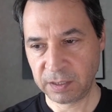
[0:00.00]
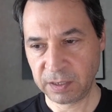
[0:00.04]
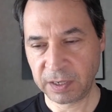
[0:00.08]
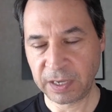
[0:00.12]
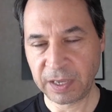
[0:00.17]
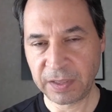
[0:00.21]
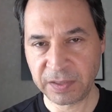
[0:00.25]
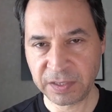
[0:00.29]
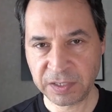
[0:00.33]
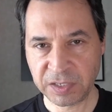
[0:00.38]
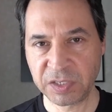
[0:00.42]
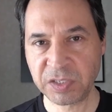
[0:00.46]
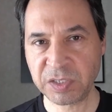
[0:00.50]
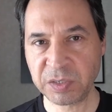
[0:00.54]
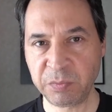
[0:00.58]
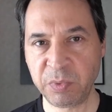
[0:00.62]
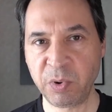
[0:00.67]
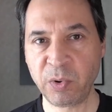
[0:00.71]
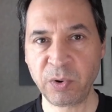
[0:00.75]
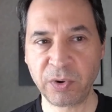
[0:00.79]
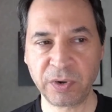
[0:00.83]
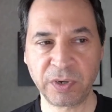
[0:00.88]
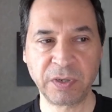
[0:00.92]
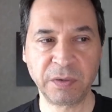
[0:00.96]
Okay, this is
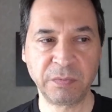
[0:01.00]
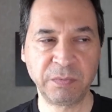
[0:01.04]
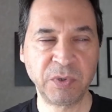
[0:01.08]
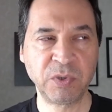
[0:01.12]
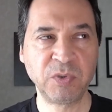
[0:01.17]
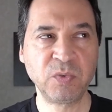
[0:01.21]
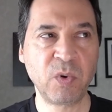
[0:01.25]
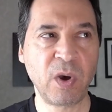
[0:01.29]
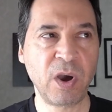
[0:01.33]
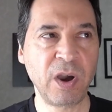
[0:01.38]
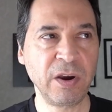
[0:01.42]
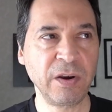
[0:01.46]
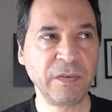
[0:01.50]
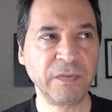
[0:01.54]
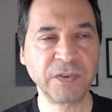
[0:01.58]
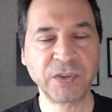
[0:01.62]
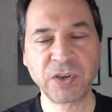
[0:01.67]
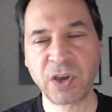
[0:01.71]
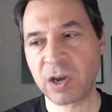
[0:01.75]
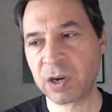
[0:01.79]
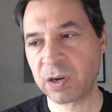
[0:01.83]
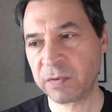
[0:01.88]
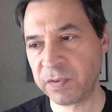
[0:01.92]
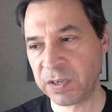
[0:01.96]
important. Boudoir
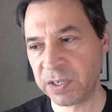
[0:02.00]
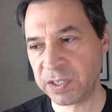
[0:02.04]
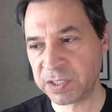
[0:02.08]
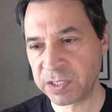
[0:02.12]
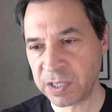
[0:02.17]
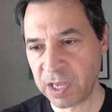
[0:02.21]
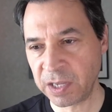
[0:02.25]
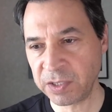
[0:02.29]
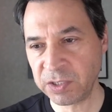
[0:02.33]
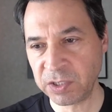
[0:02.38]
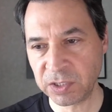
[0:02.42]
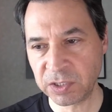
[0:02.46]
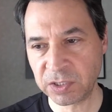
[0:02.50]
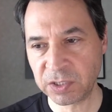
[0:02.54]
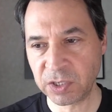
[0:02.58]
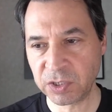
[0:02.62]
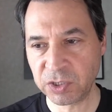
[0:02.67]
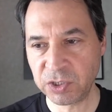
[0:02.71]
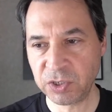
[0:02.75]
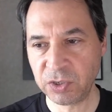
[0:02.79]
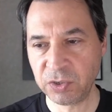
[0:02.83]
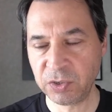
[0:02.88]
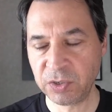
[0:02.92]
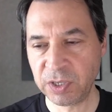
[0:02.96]
photography is not just
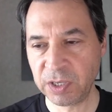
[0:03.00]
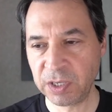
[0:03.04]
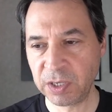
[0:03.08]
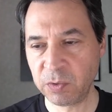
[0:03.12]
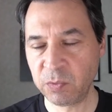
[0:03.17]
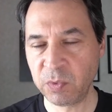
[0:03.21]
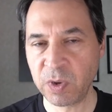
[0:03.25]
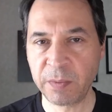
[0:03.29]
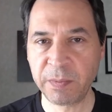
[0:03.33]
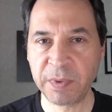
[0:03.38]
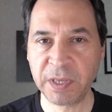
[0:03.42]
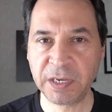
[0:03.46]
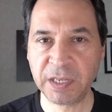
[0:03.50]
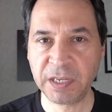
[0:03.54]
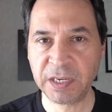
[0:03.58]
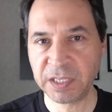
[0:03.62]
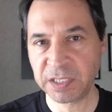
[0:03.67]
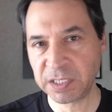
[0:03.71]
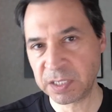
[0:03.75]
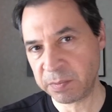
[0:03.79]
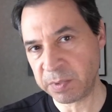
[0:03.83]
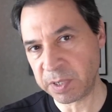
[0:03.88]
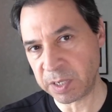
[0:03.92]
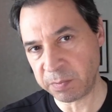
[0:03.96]
shooting women in
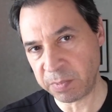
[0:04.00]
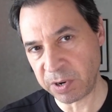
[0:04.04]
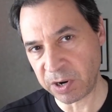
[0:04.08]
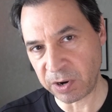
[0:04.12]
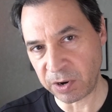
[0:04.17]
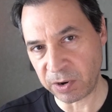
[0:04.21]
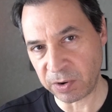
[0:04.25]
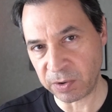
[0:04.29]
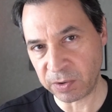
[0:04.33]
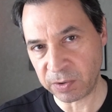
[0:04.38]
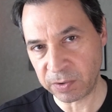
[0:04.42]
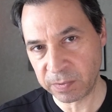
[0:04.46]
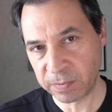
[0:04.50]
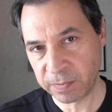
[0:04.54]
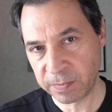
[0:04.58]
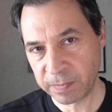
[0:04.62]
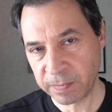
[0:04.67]
intimate apparel.